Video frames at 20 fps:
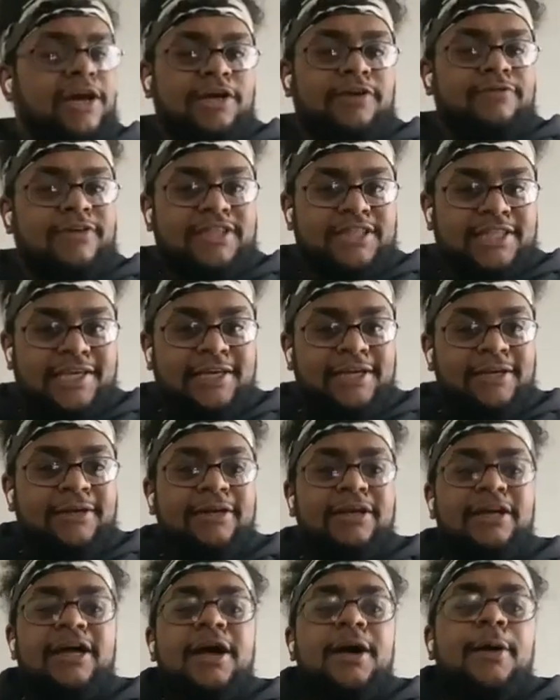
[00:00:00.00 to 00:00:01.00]
good of a thing,
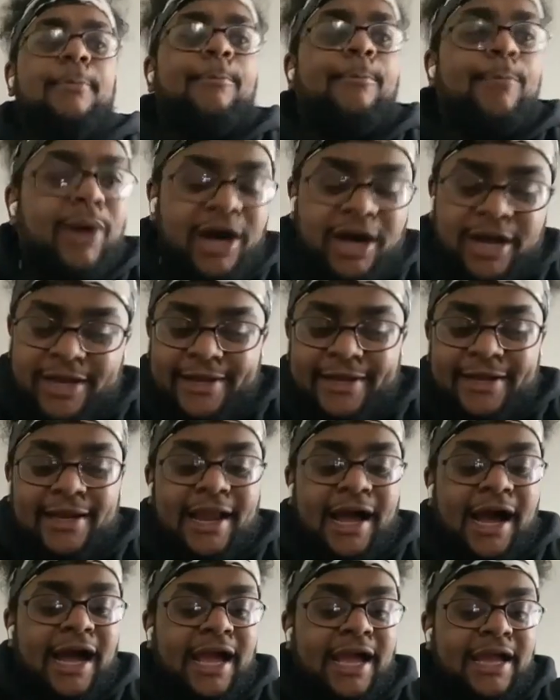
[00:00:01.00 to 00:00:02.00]
but
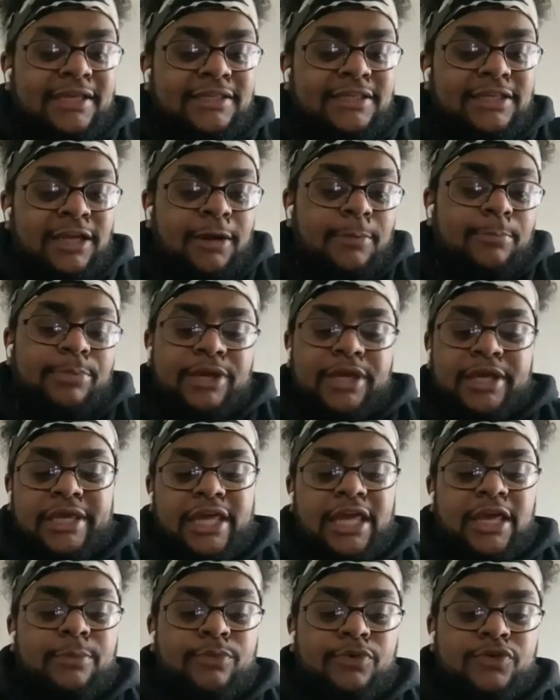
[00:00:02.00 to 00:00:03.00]
I ended up being
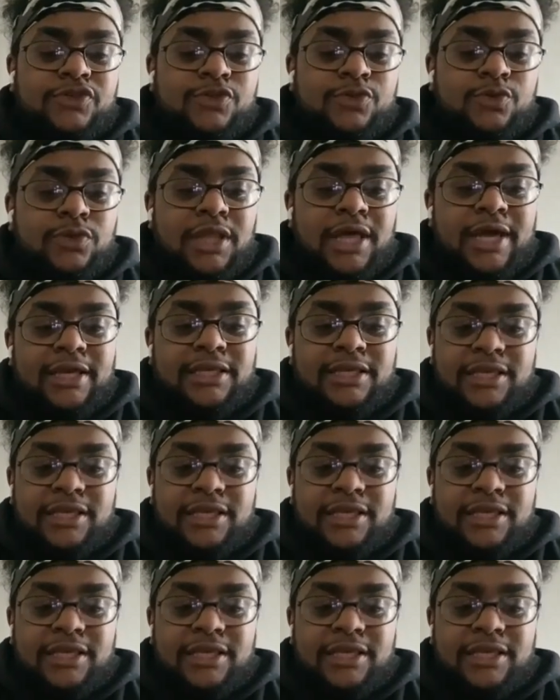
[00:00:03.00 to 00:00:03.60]
able to like,